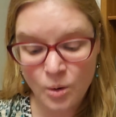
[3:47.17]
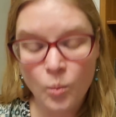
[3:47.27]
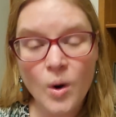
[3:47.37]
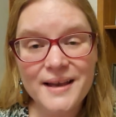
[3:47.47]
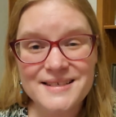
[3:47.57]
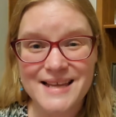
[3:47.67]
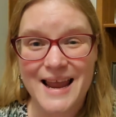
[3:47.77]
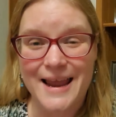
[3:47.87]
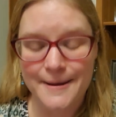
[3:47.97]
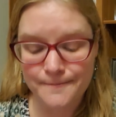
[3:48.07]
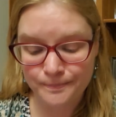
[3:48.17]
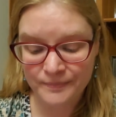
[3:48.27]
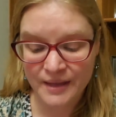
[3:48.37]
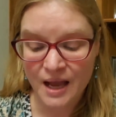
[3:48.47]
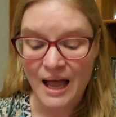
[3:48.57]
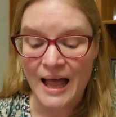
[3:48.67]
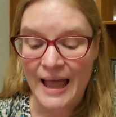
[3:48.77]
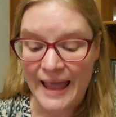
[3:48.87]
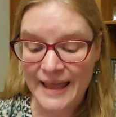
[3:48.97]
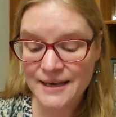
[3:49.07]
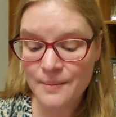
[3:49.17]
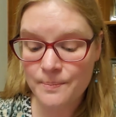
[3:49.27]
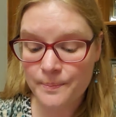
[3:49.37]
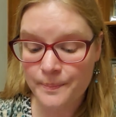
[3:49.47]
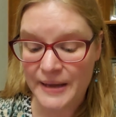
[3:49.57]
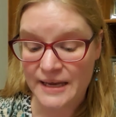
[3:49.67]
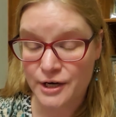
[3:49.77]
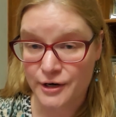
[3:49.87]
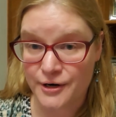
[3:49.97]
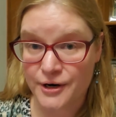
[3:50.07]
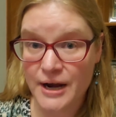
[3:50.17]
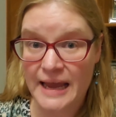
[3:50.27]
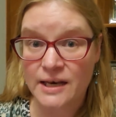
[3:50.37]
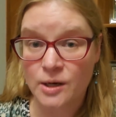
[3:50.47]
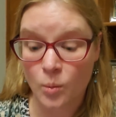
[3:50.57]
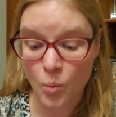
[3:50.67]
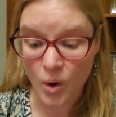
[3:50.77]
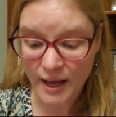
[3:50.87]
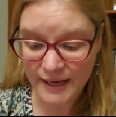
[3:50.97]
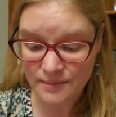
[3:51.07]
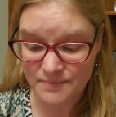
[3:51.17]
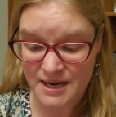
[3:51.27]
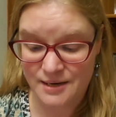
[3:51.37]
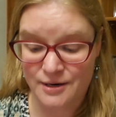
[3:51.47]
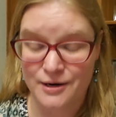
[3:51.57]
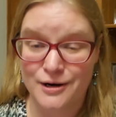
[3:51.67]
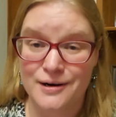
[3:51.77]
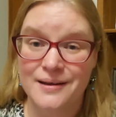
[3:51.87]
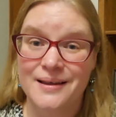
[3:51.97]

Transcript: One day, a head baker and a winemaker